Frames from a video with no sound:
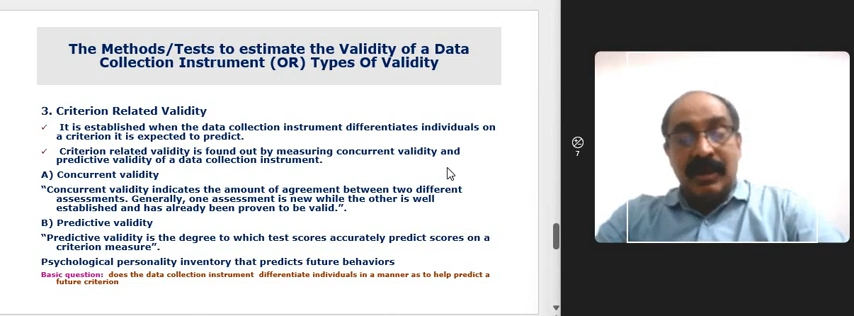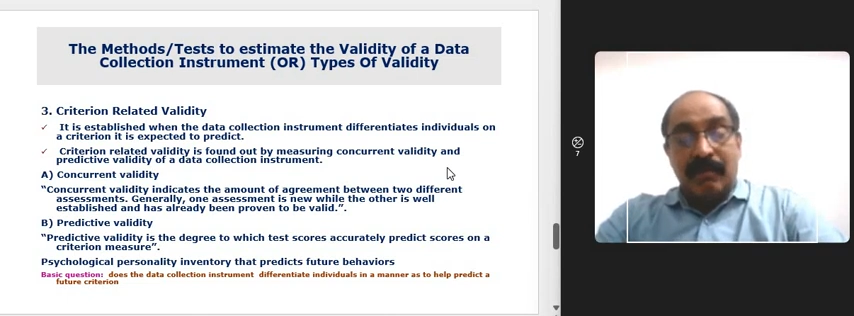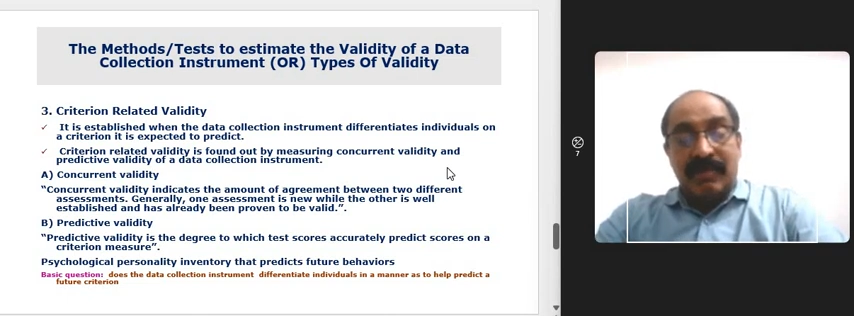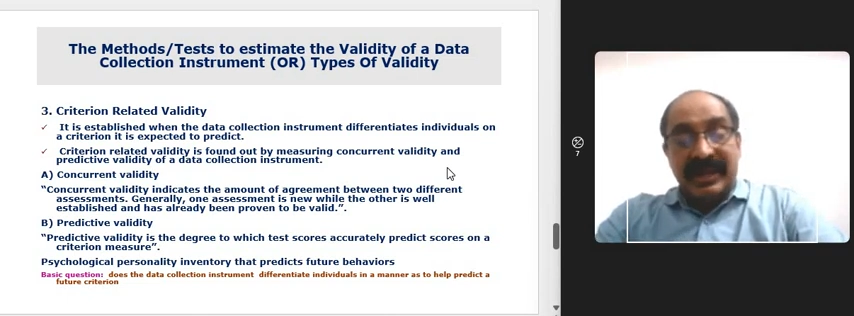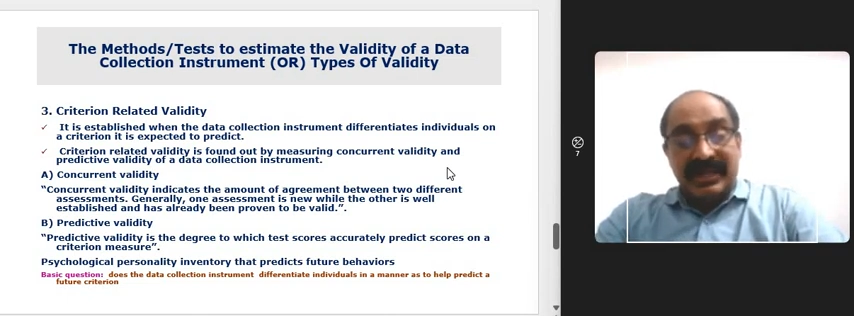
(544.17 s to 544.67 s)

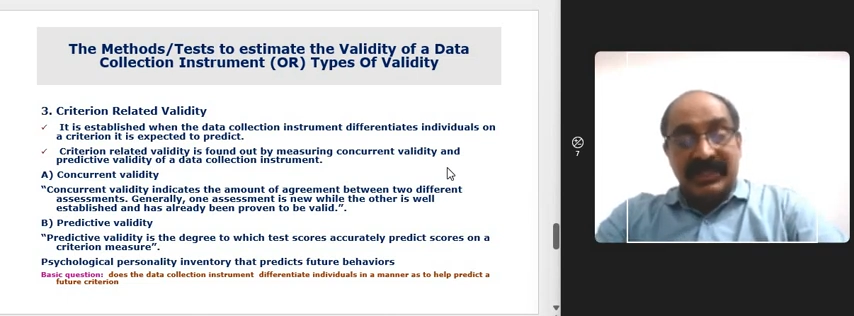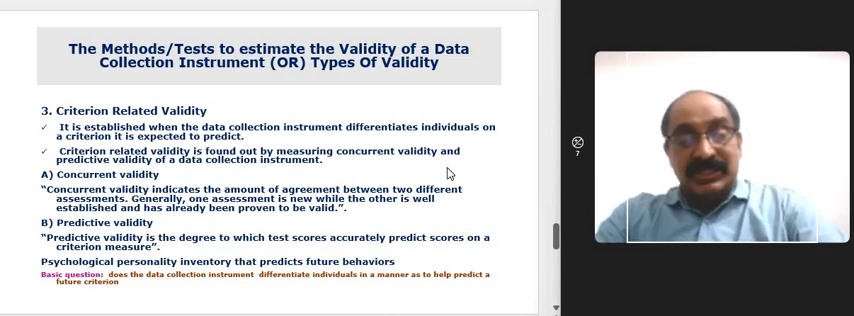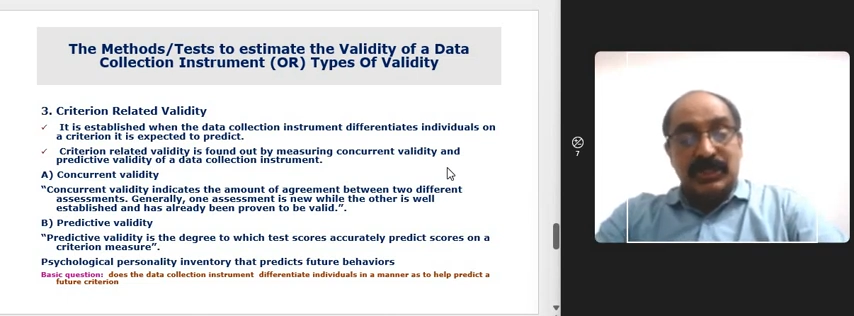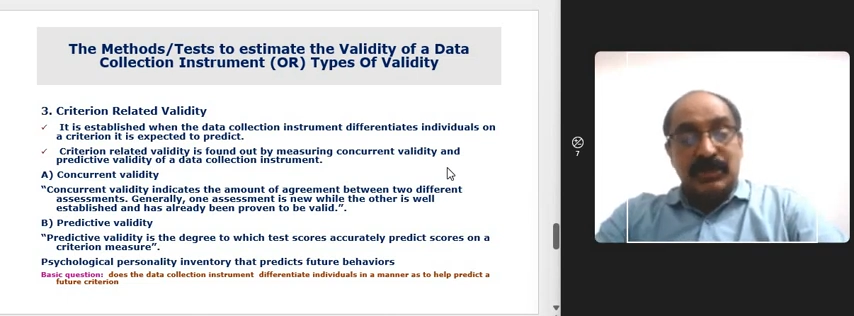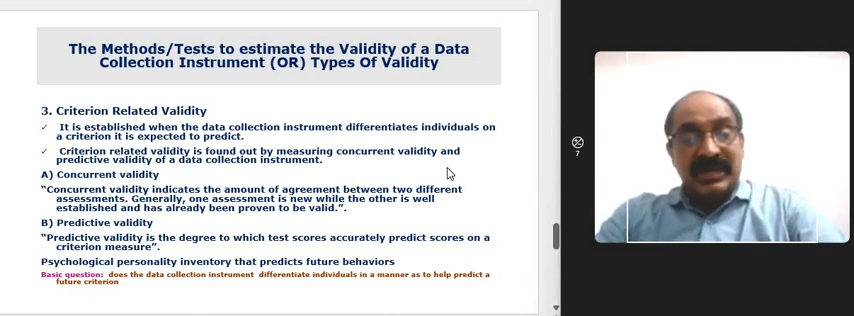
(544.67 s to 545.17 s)
my
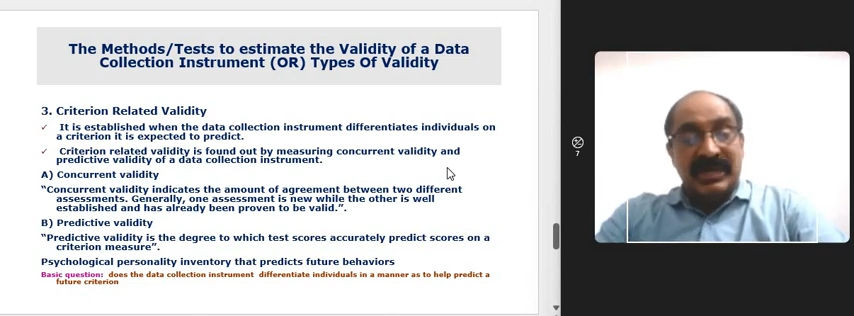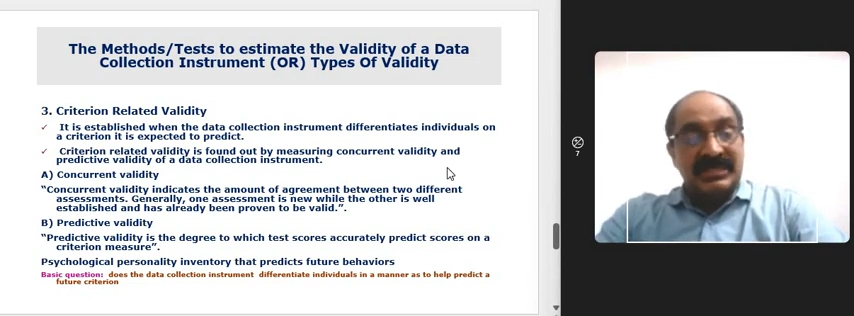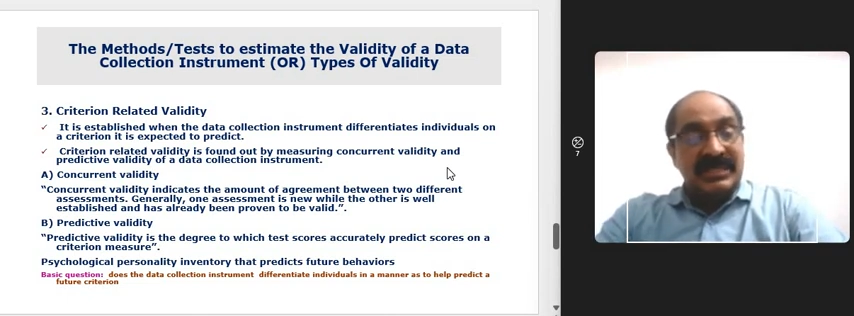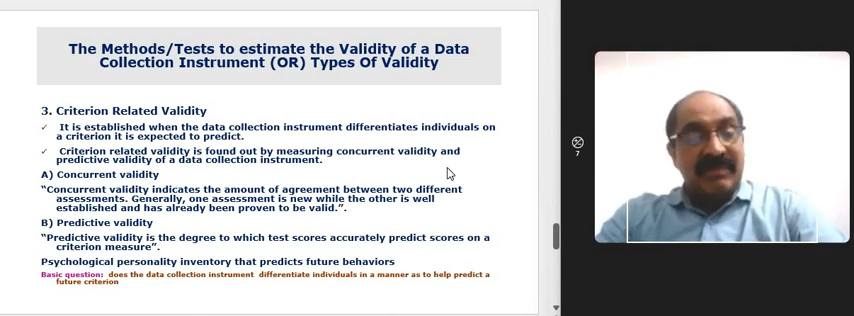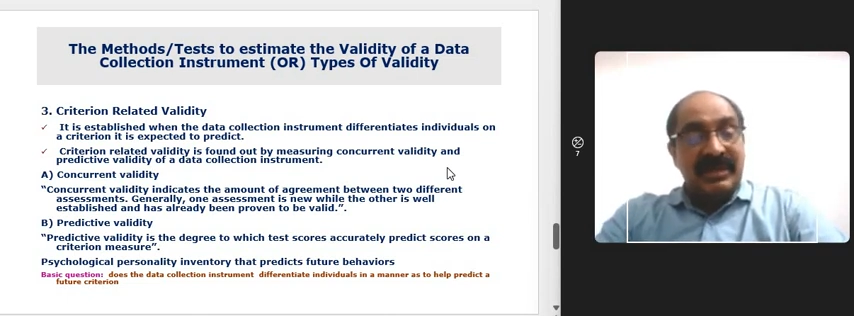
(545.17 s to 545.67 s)
instrument is
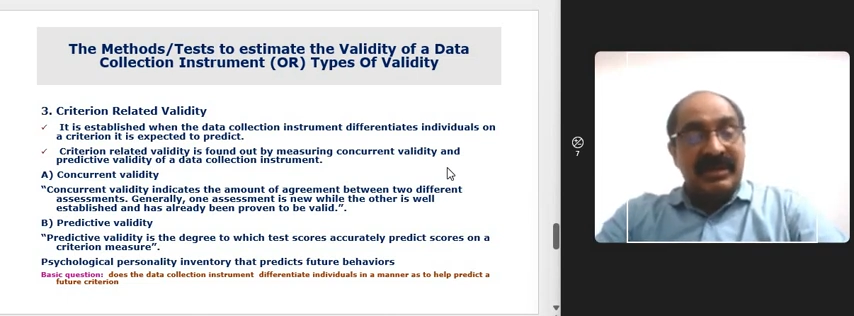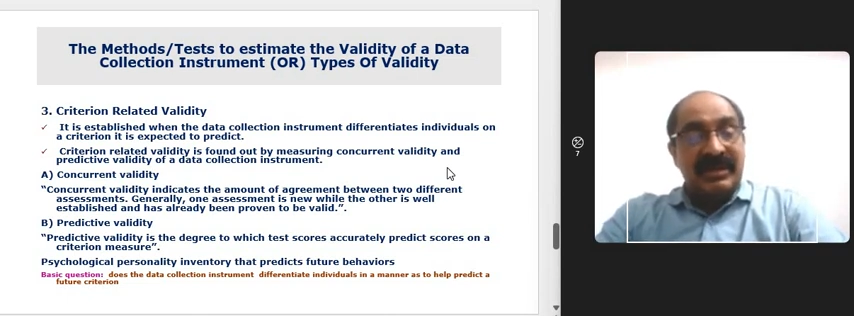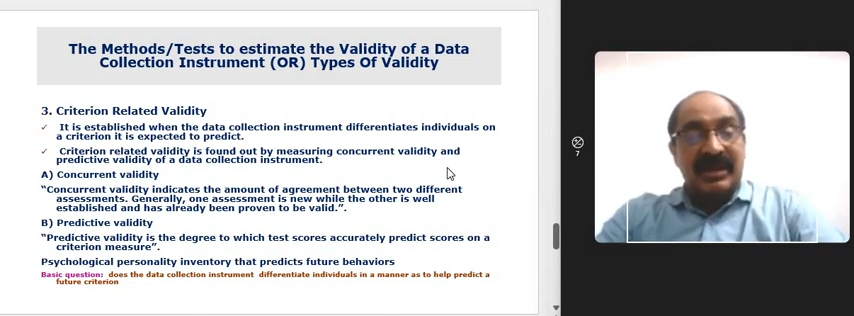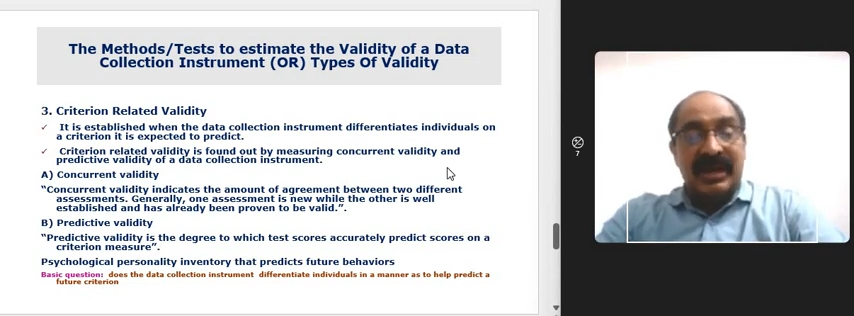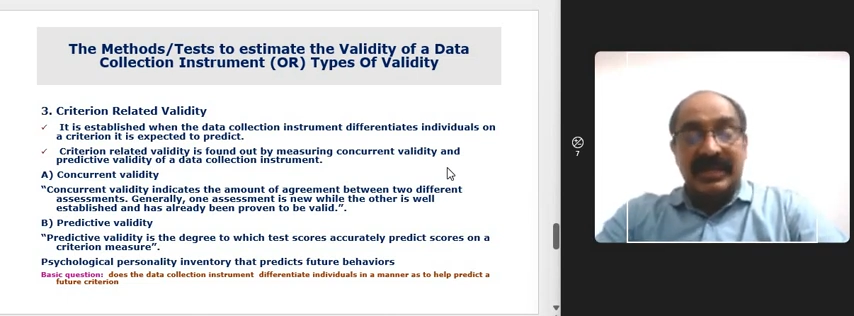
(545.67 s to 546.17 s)
having a
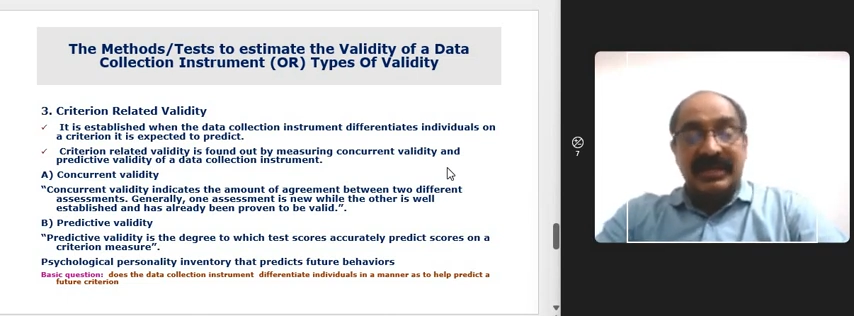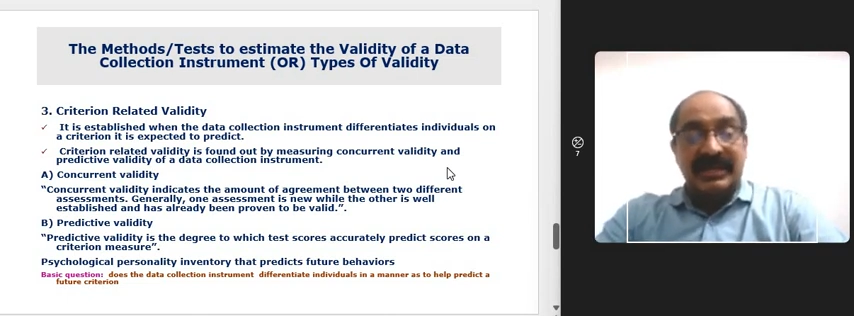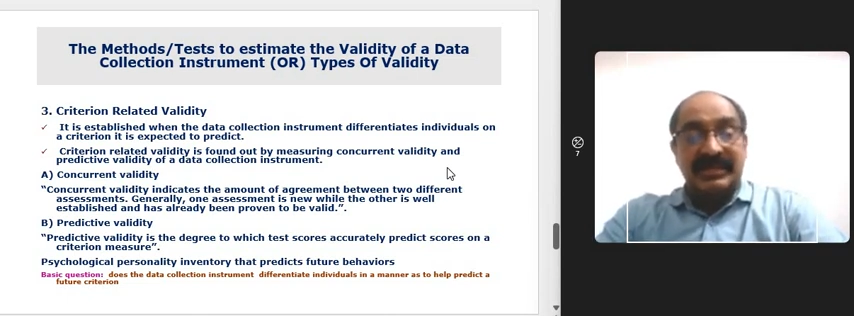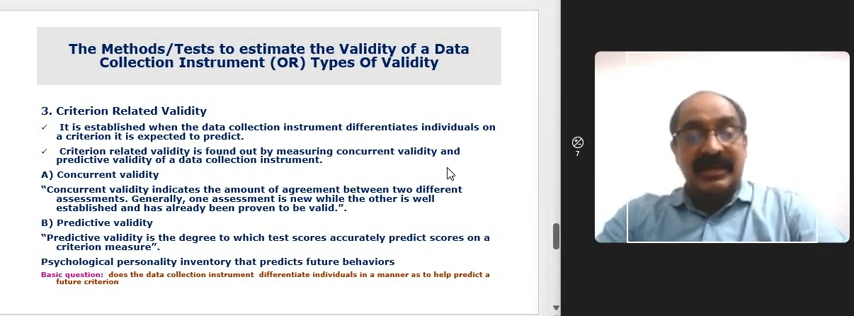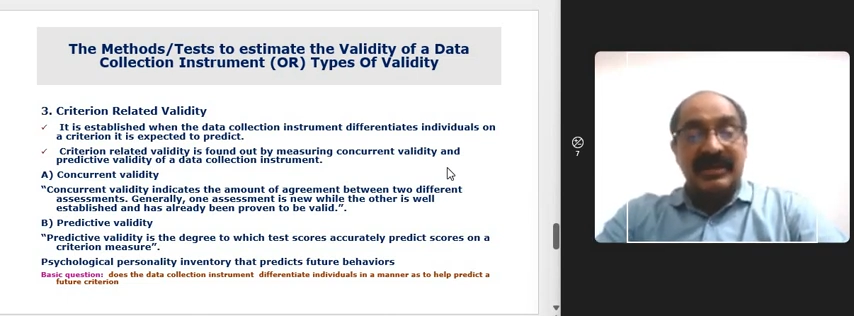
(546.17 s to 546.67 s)
high
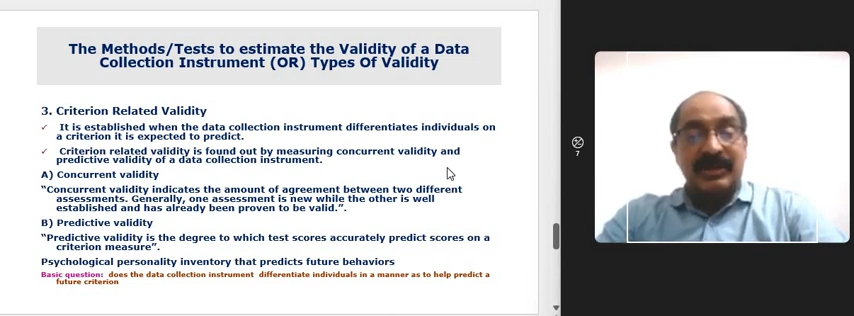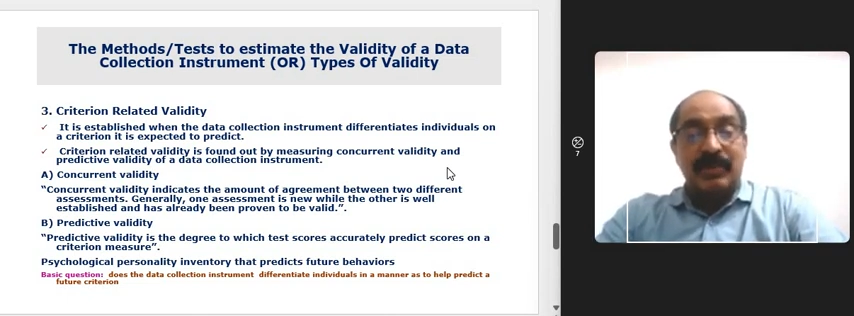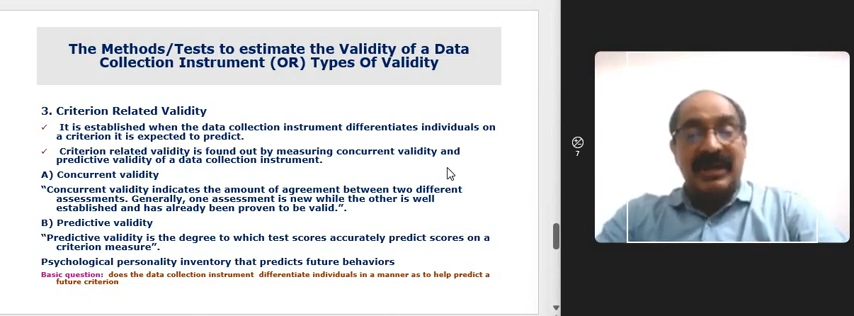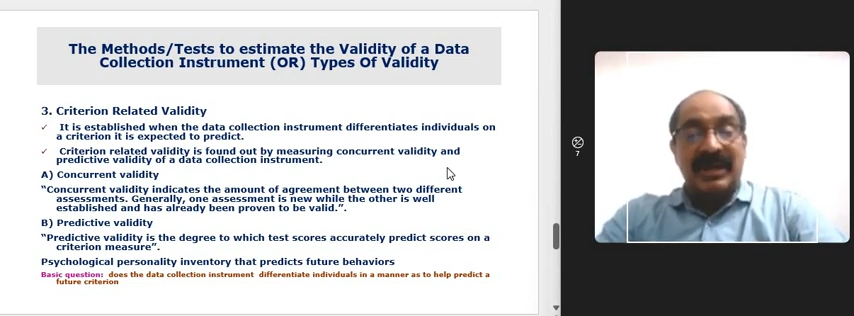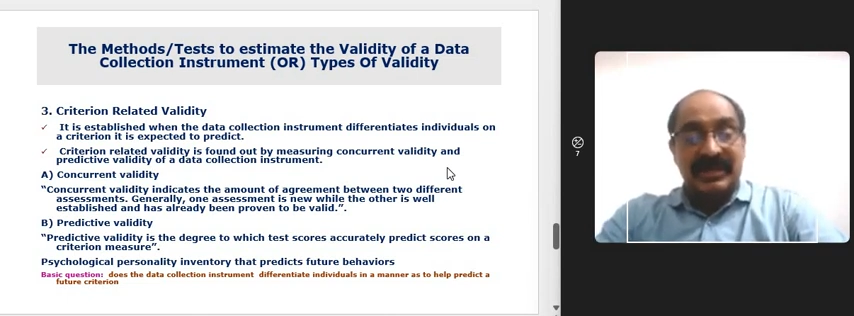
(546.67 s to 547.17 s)
concurrent
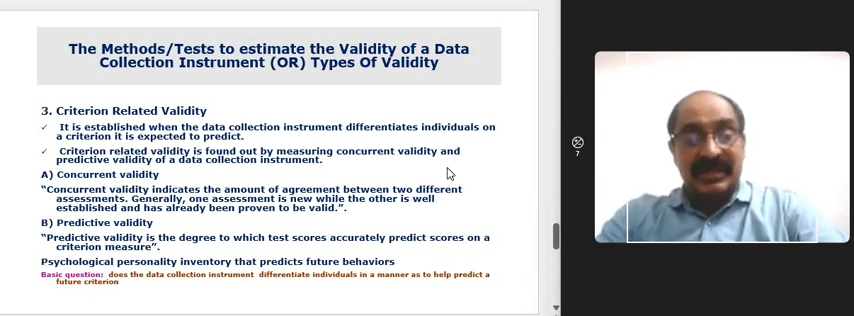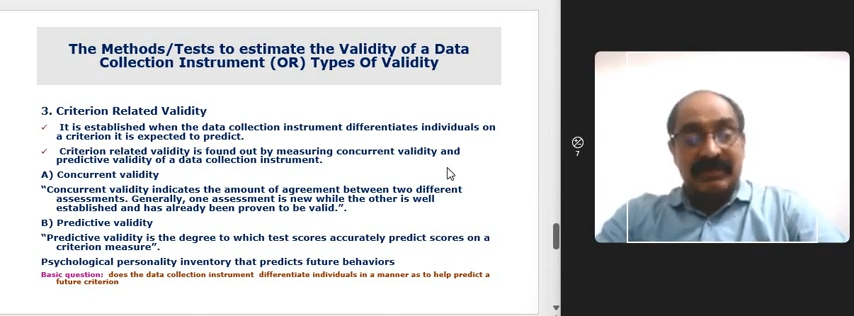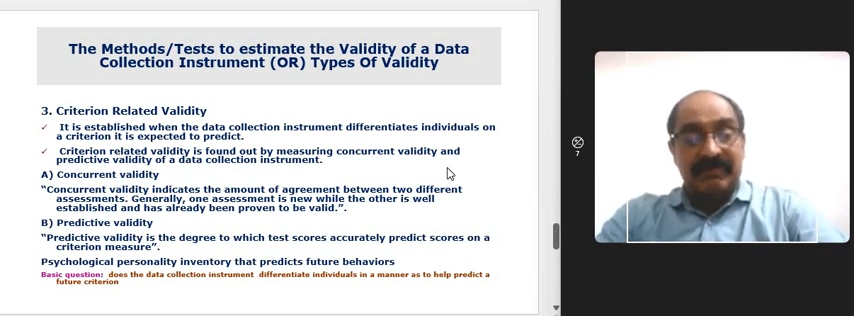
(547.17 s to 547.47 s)
validity.